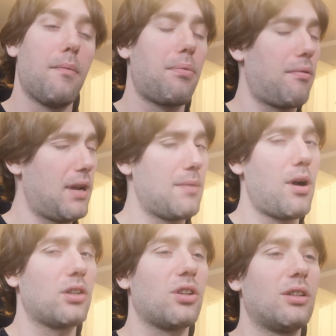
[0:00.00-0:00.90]
pretty
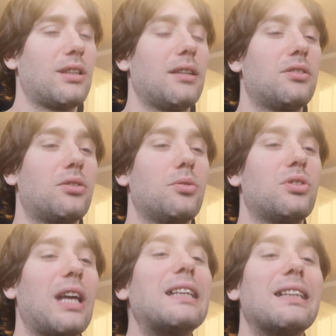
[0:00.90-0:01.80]
much identical
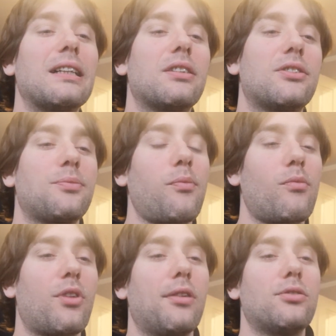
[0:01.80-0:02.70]
settings
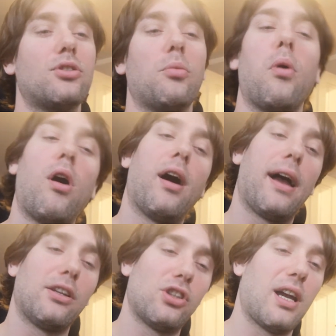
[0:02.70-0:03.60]
to what I
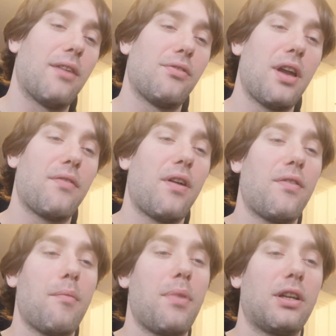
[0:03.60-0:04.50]
actually have the
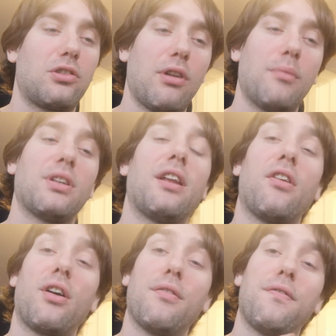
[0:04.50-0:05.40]
FFmpeg script, and then
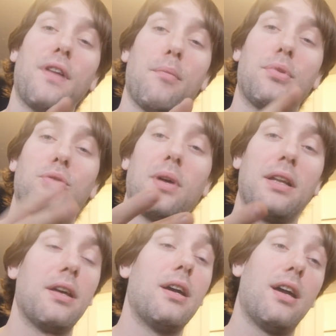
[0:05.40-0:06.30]
I can flip
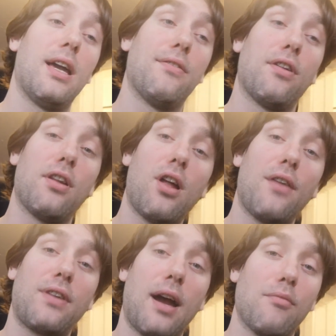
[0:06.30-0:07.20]
between either a
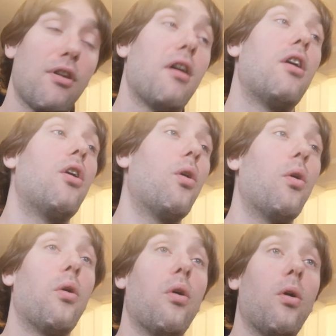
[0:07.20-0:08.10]
live camera
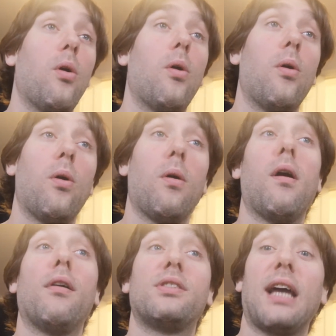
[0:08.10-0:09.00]
or
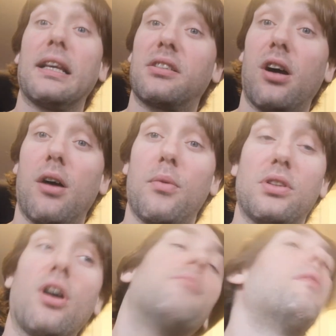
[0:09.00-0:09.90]
a test card
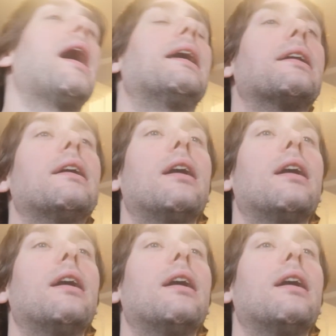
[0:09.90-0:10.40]
which I've made,